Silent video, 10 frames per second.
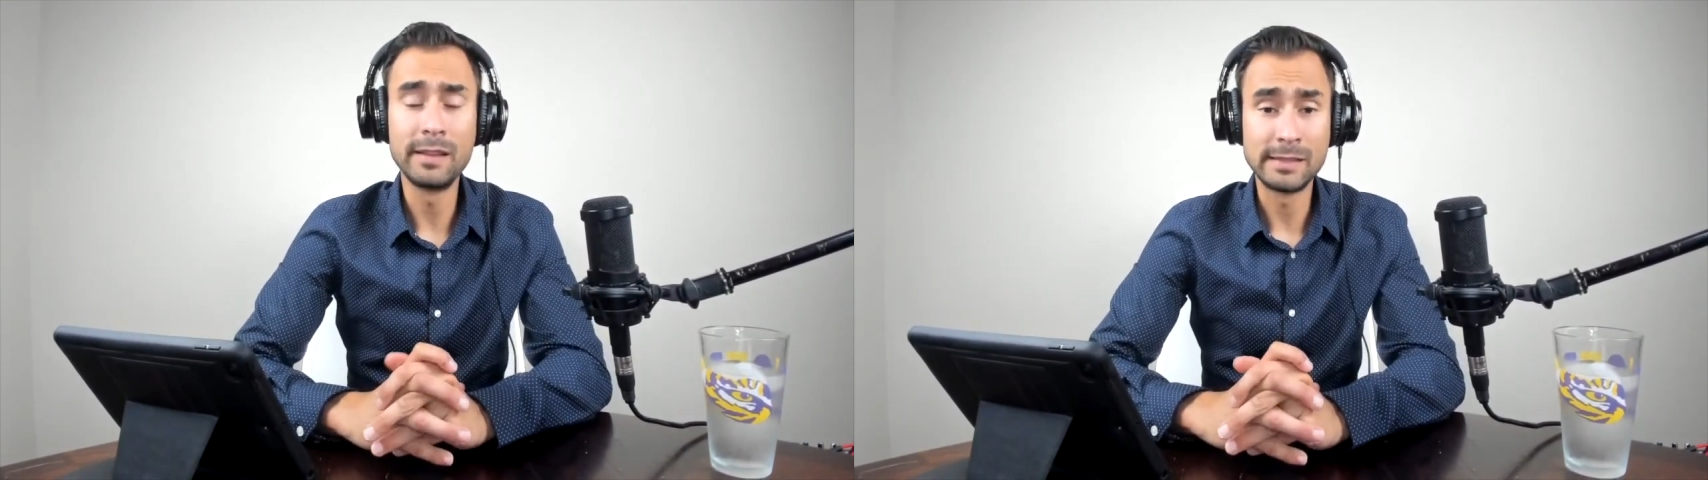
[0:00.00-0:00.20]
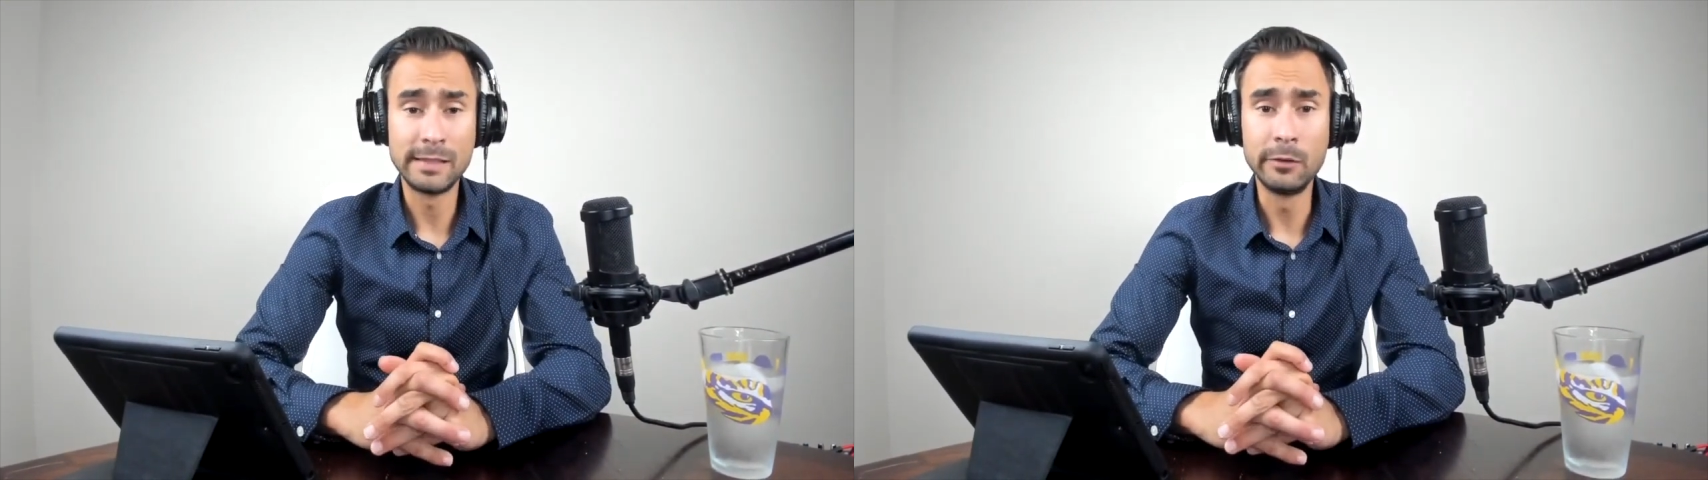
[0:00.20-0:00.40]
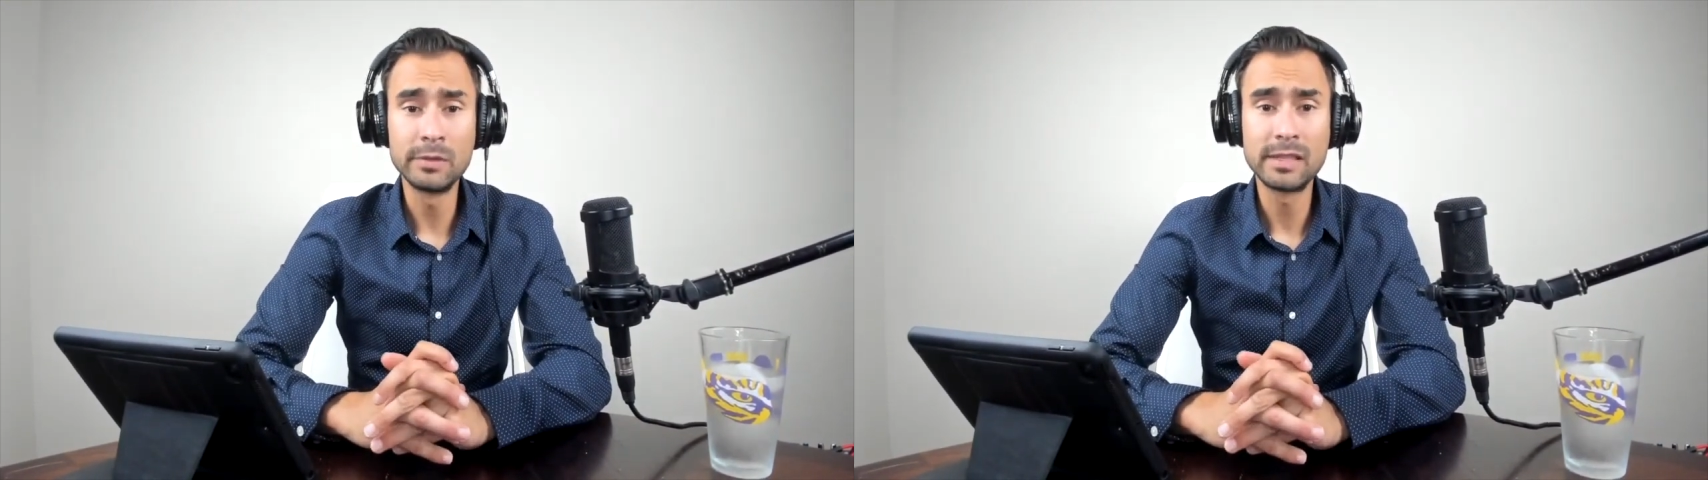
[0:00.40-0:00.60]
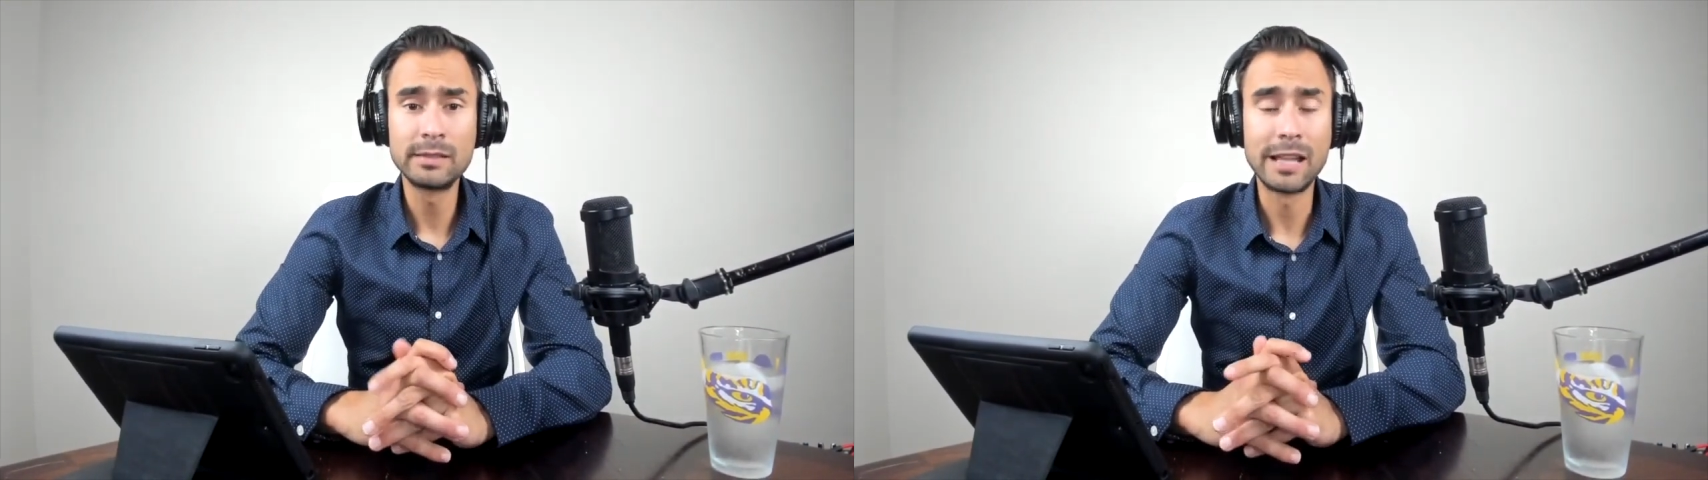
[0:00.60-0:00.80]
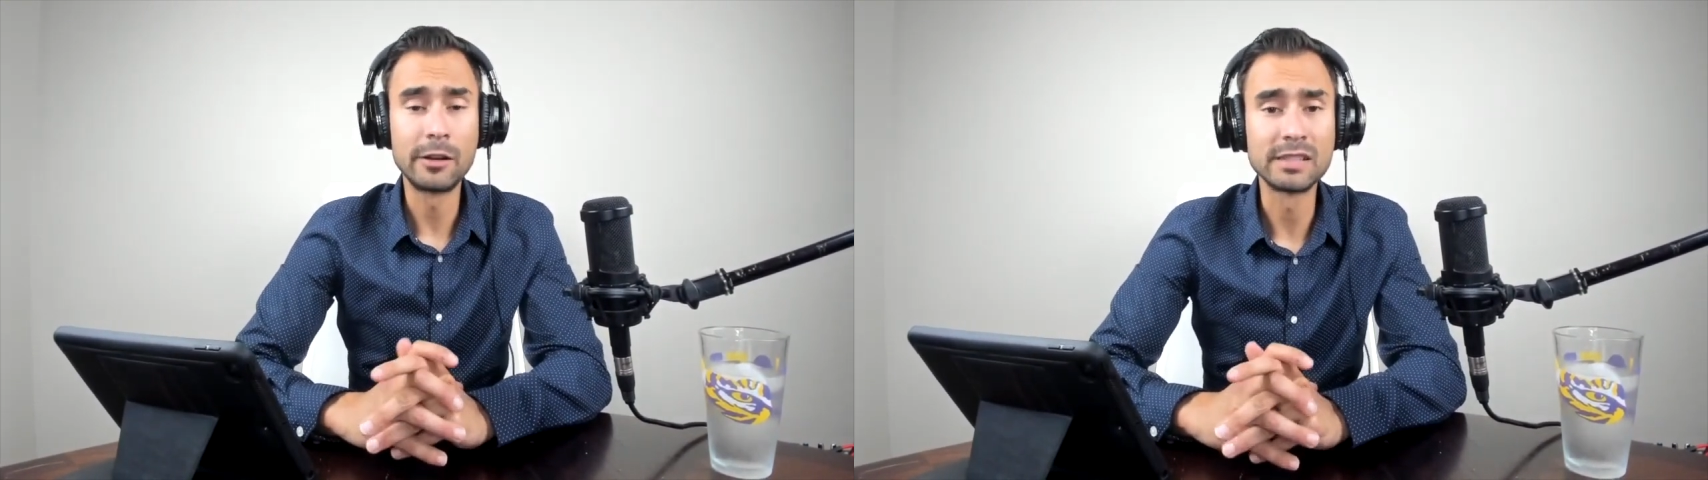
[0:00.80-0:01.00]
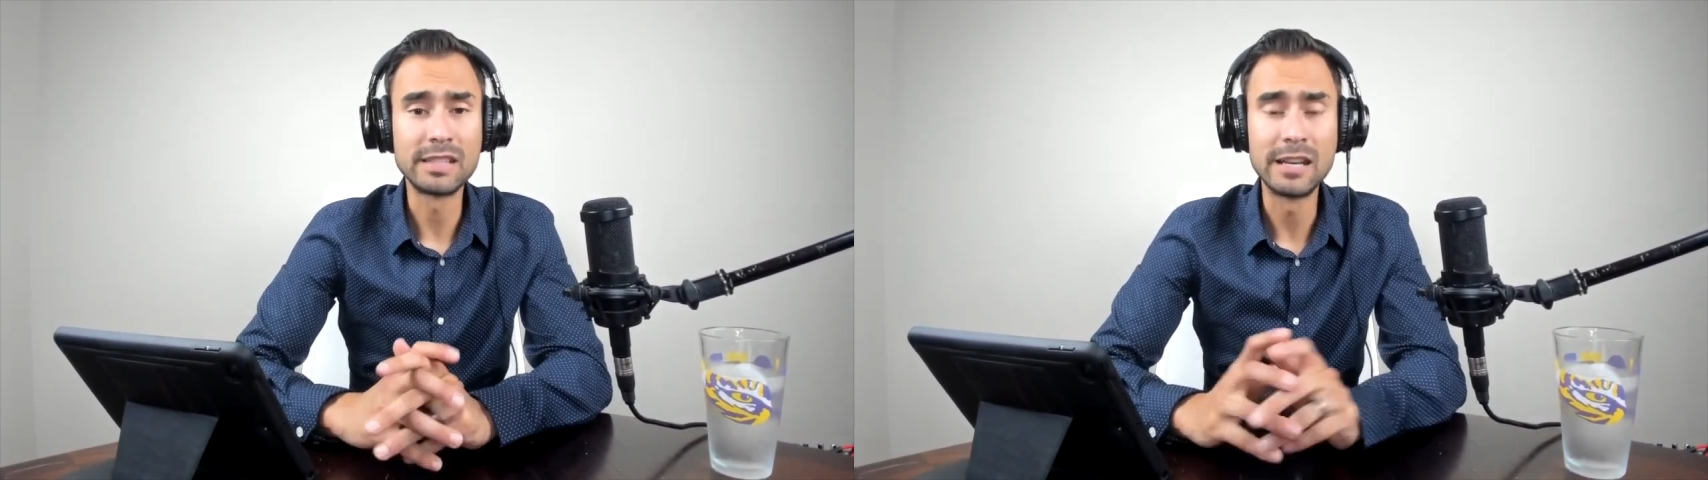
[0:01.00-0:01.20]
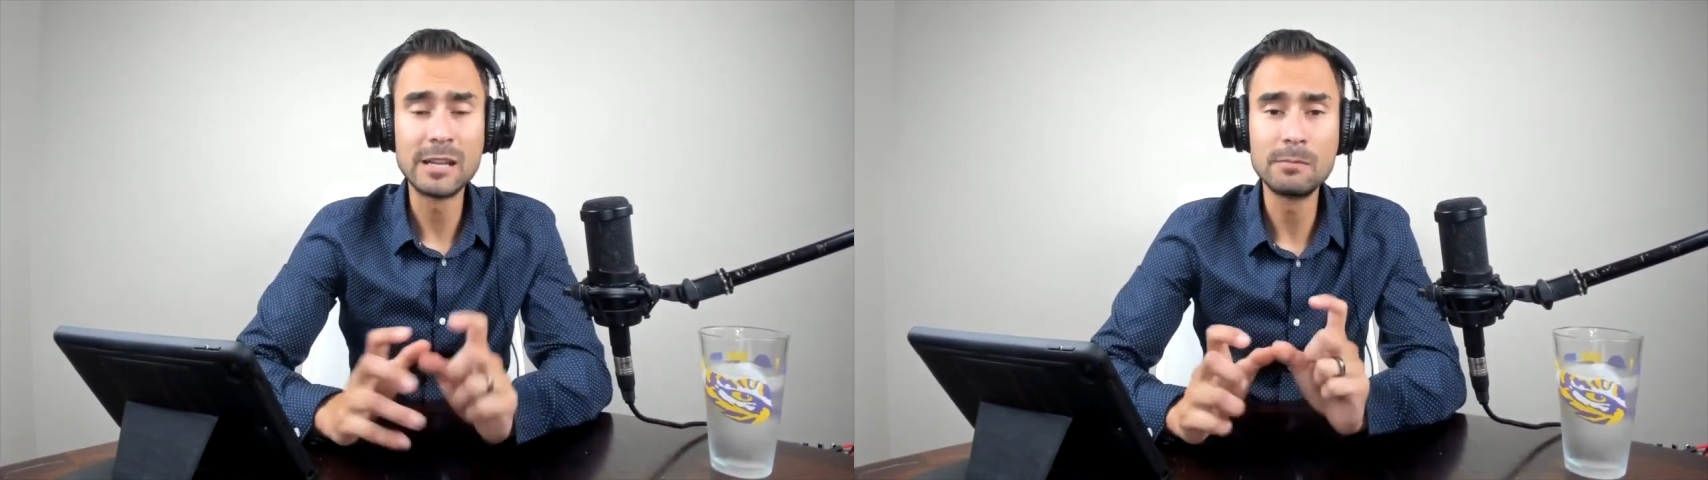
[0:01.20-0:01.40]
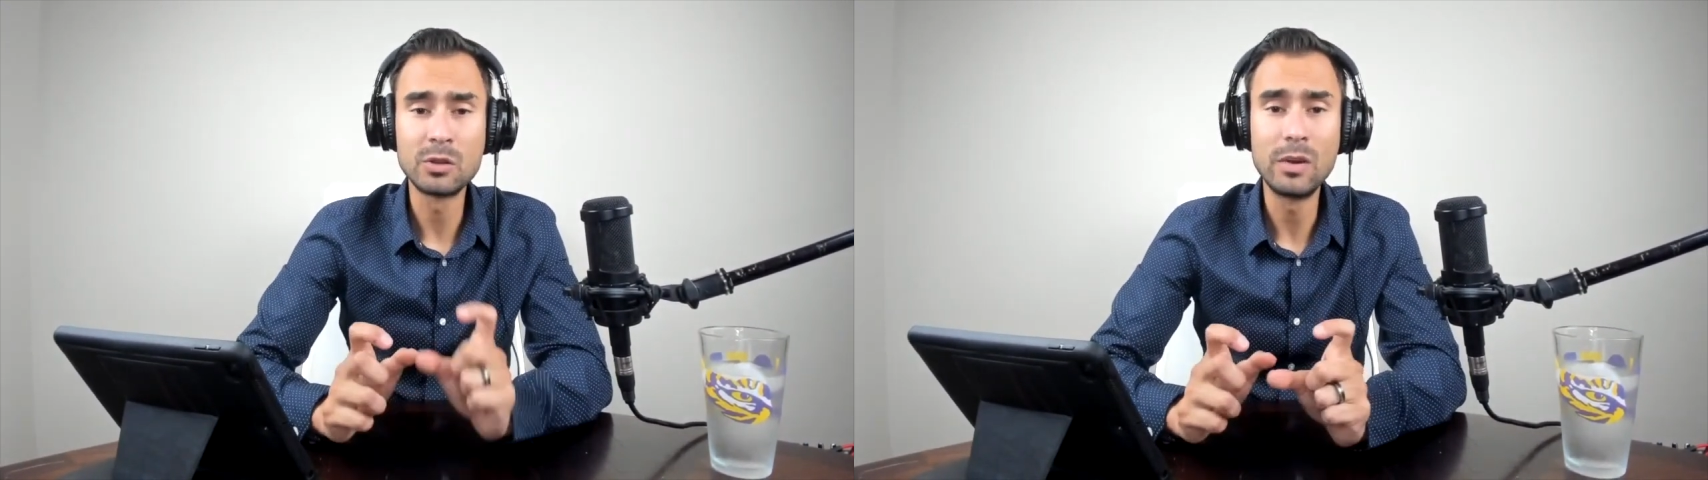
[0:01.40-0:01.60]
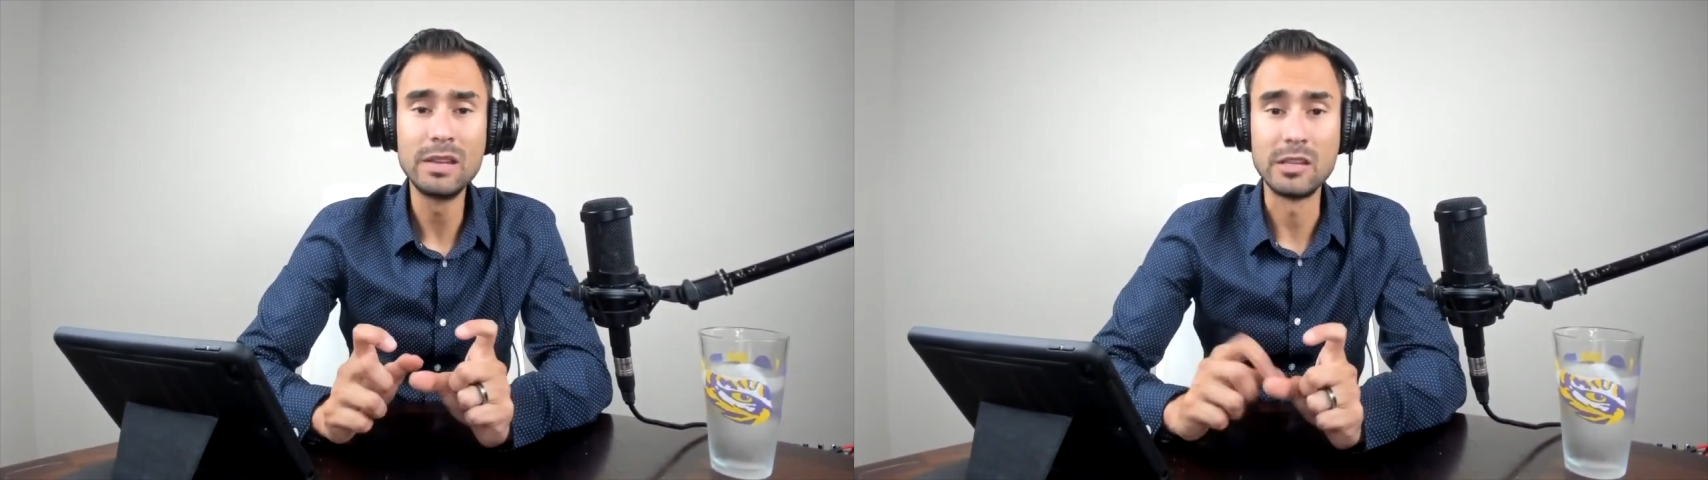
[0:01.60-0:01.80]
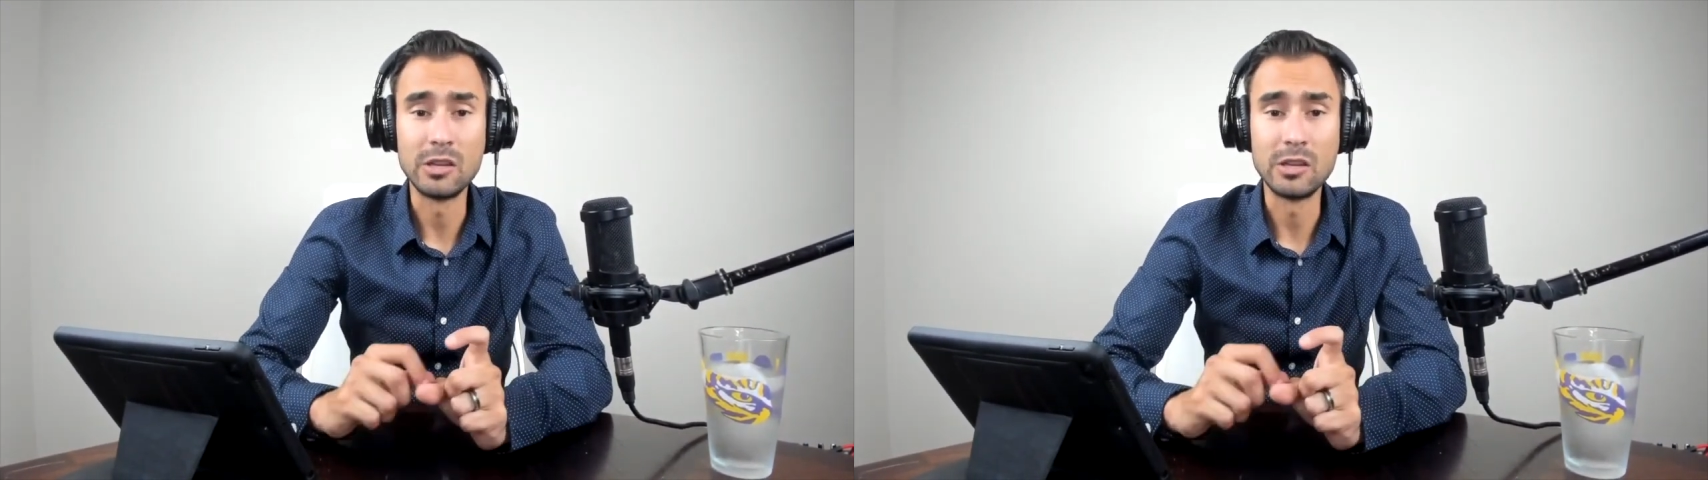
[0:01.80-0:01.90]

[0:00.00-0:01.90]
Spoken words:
excuses that are standing between